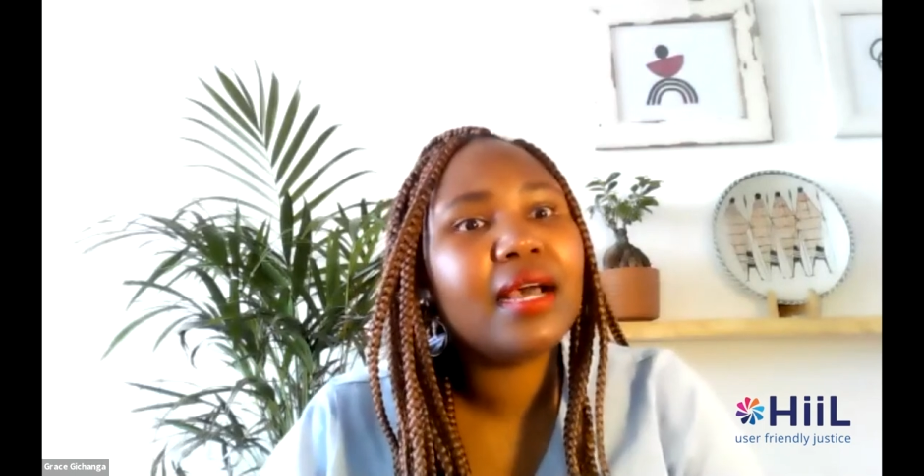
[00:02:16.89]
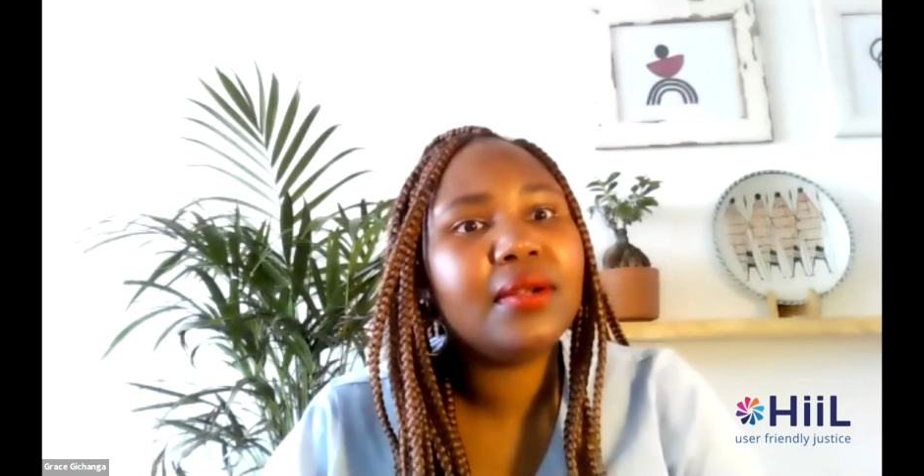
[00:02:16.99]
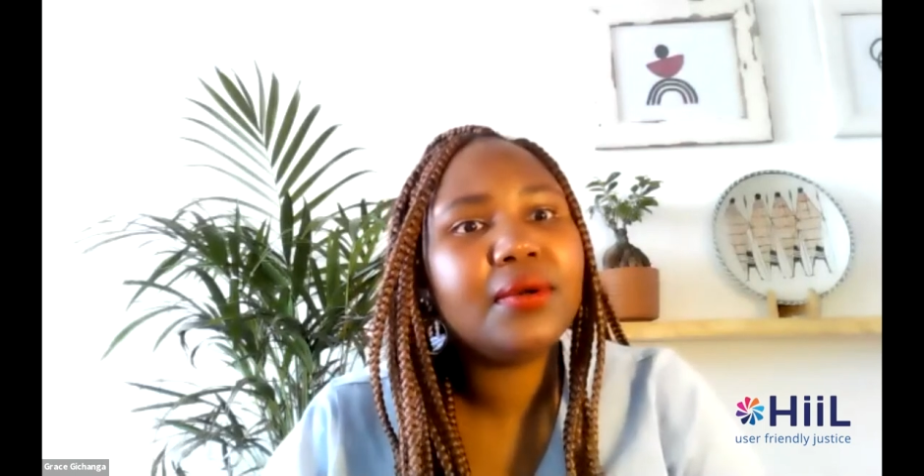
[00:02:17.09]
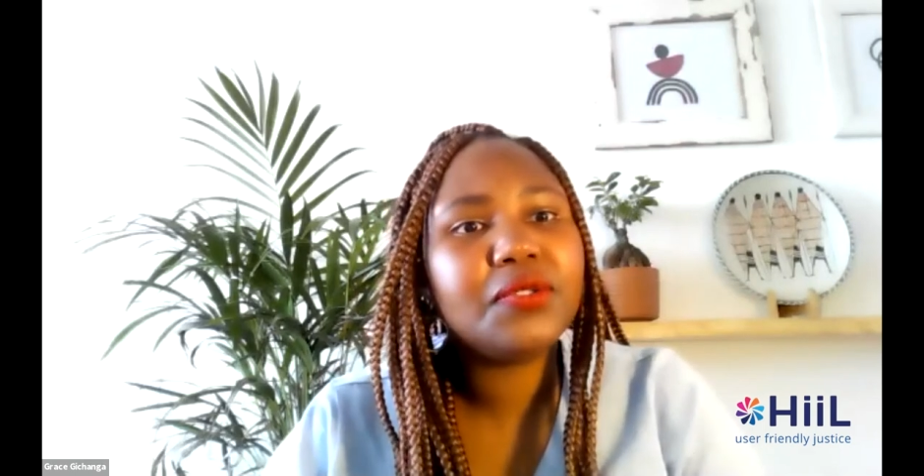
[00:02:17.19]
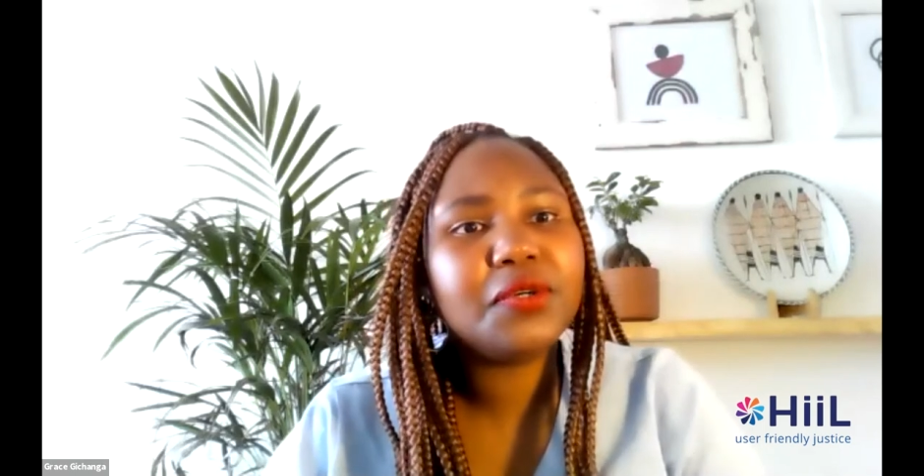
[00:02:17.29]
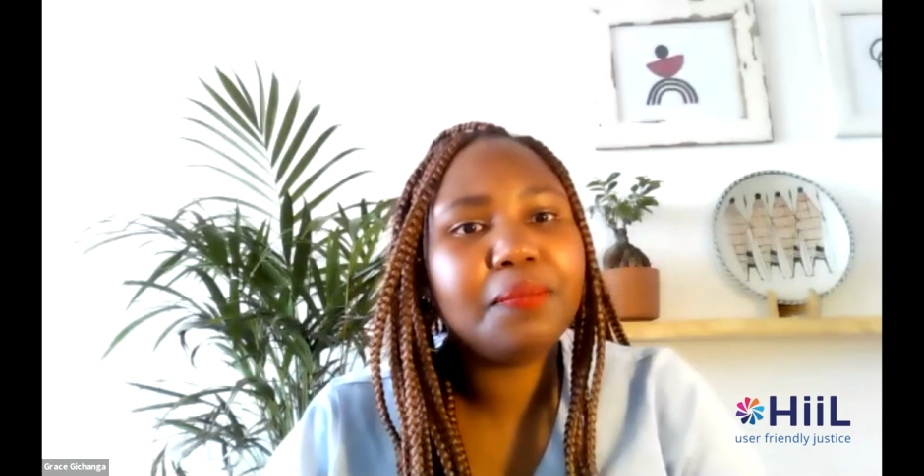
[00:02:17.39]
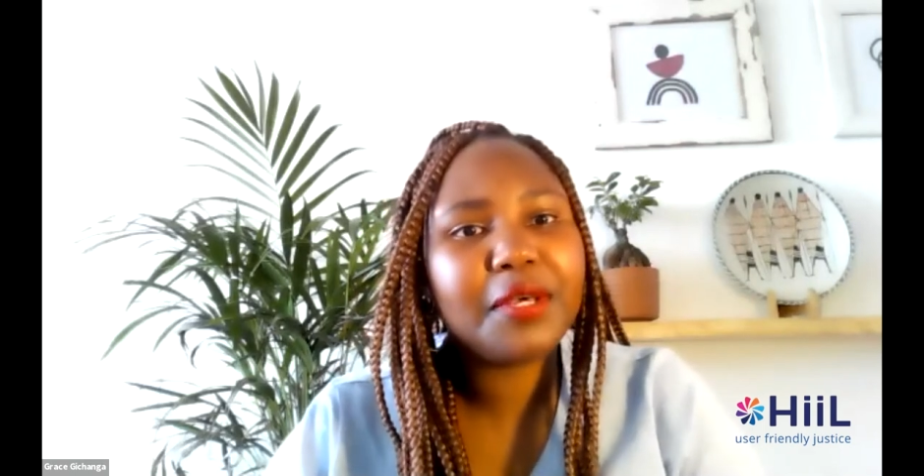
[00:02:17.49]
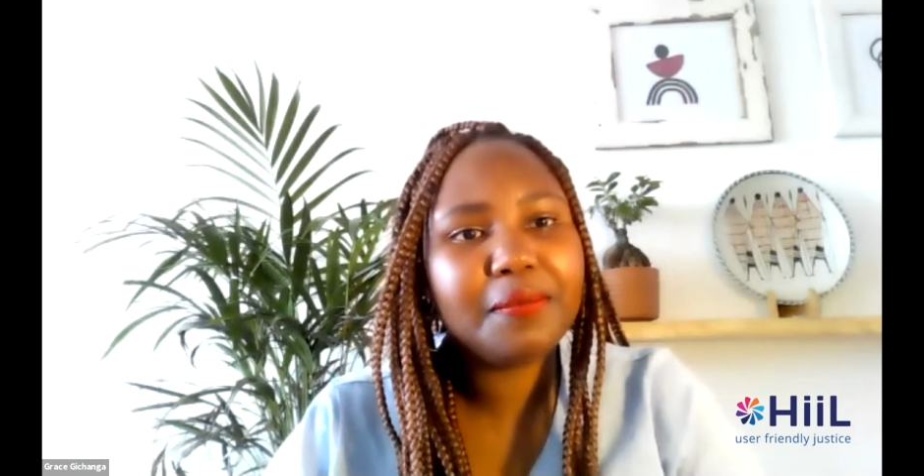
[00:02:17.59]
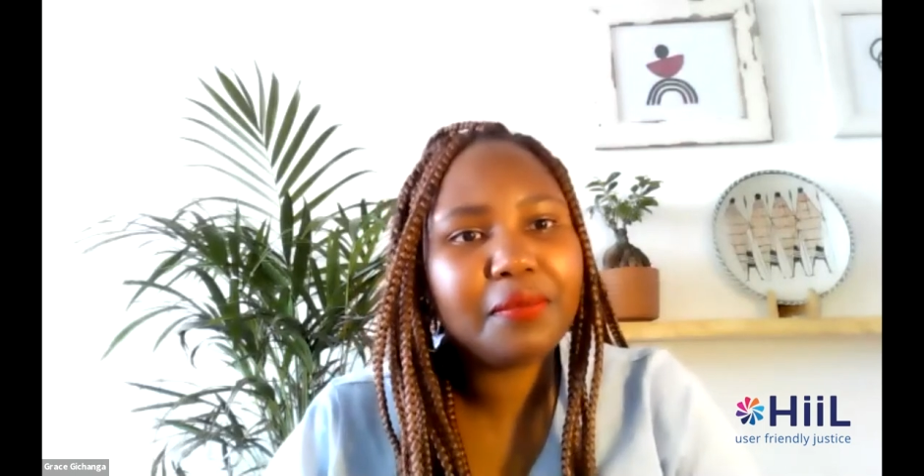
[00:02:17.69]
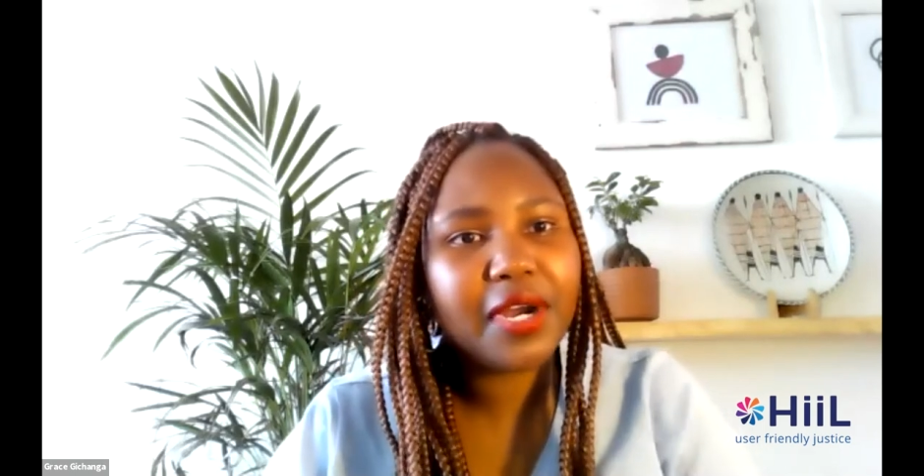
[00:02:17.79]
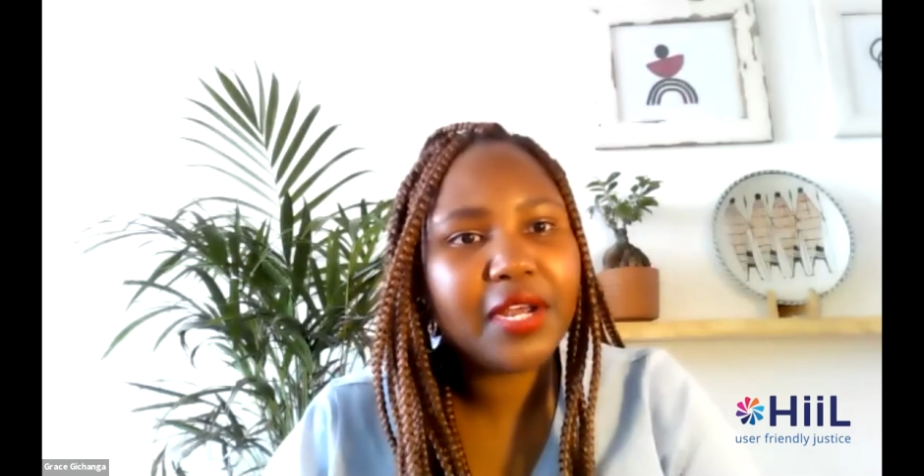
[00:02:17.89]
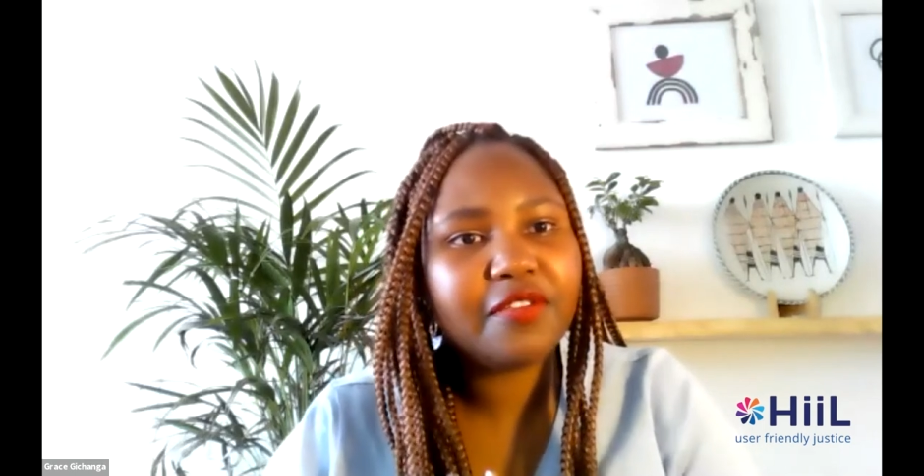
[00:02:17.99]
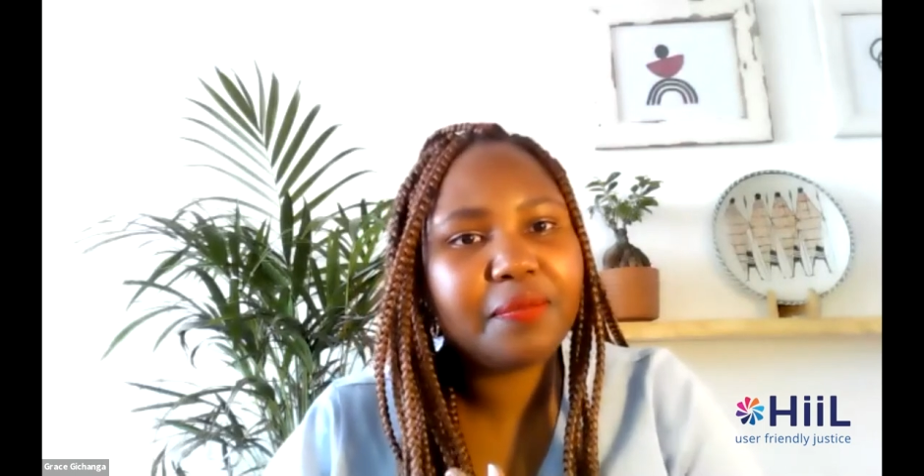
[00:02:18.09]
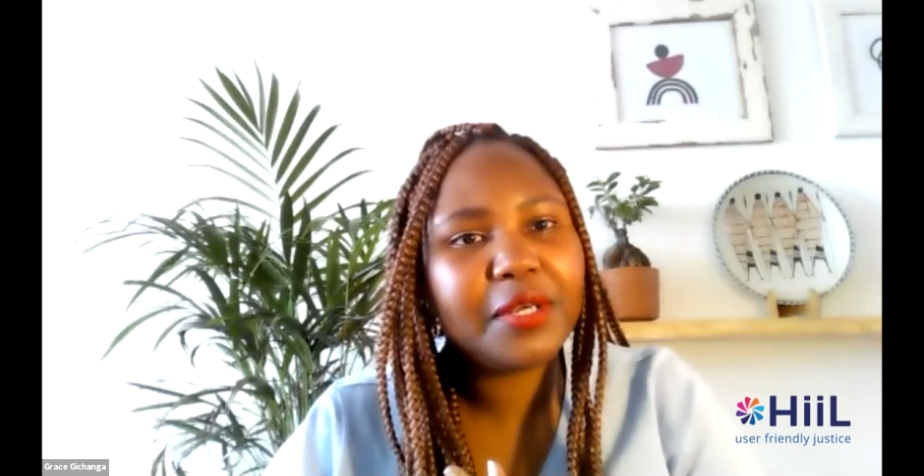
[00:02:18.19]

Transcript: And also be brave.